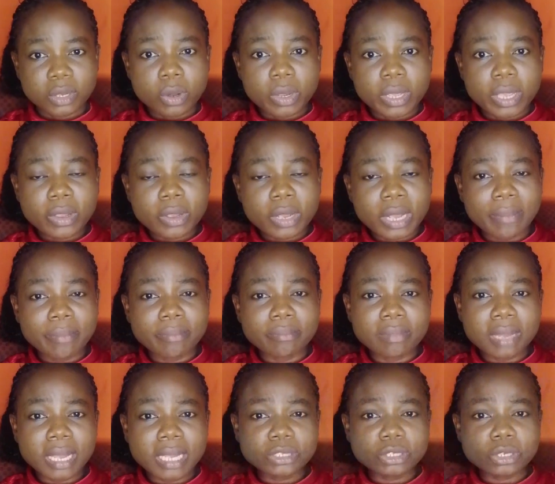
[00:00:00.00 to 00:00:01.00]
Okay, you
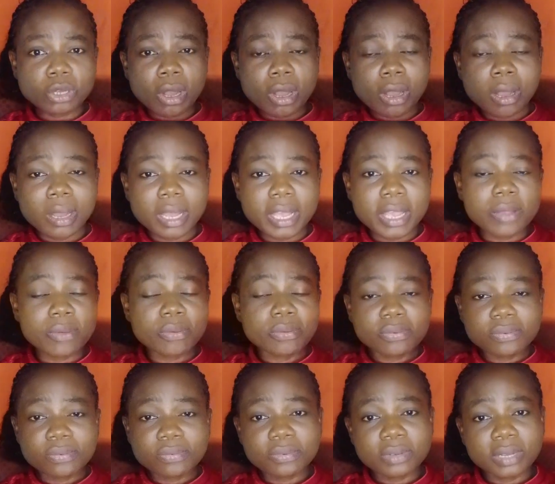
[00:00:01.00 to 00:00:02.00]
can measure if
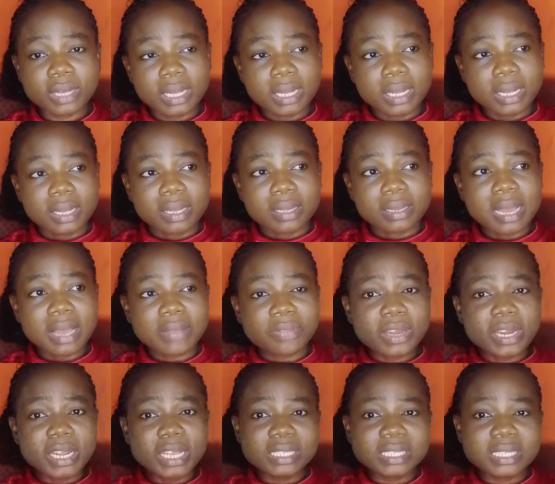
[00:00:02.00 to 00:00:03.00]
that
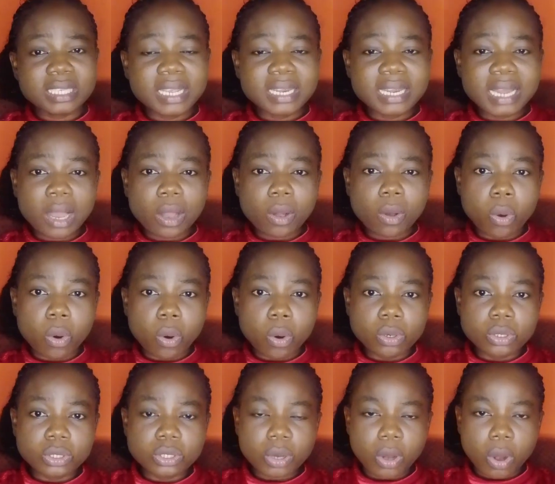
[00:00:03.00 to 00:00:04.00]
thing is either
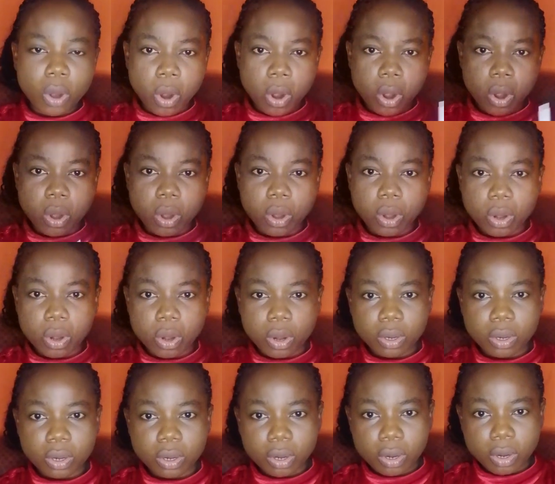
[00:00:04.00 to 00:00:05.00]
cold
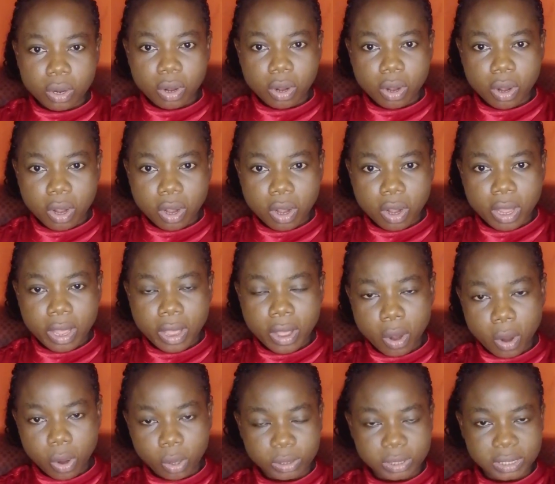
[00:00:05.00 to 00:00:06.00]
or
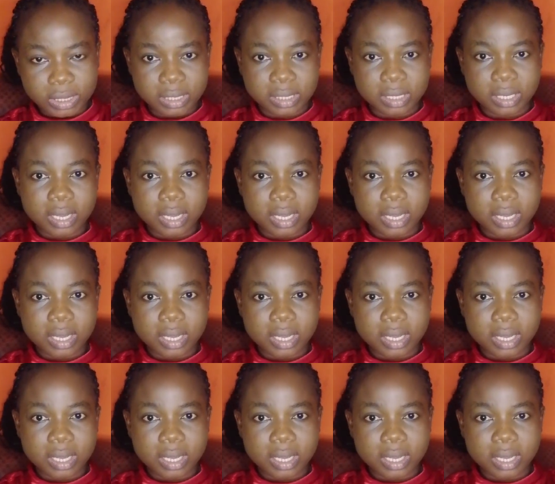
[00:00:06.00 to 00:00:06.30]
hot.